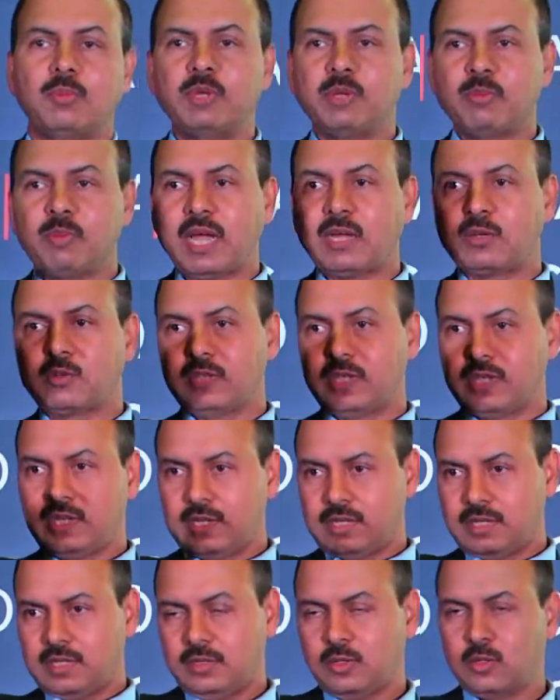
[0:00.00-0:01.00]
So coming
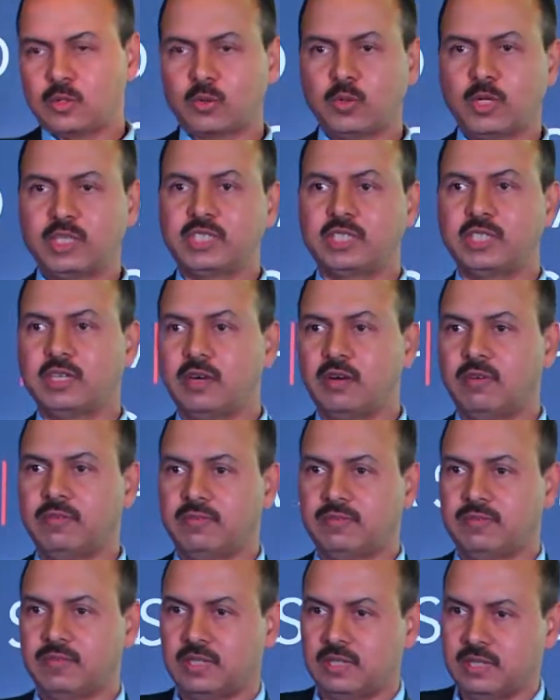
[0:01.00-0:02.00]
back to the your
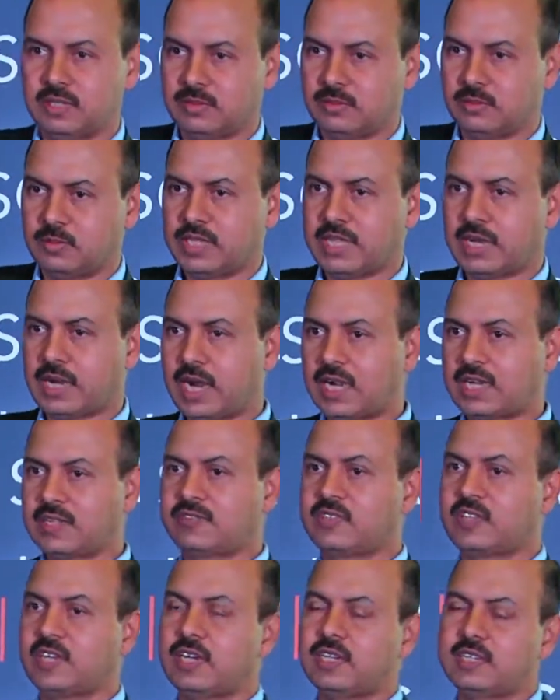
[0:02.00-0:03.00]
question of uh,
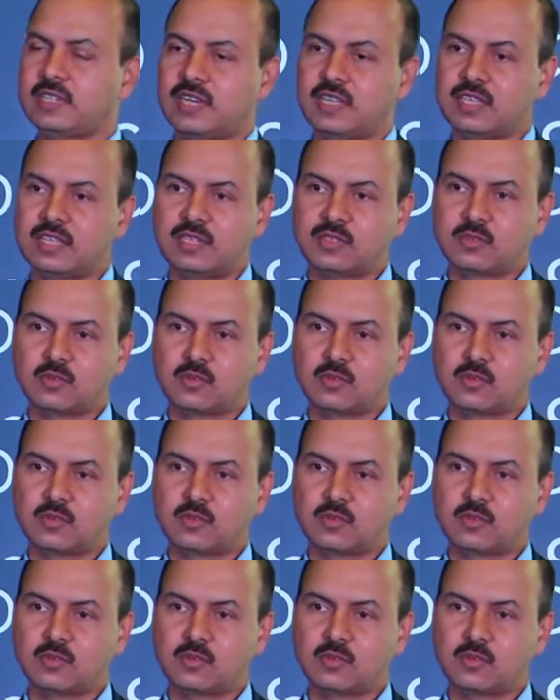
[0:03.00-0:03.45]
whether artificial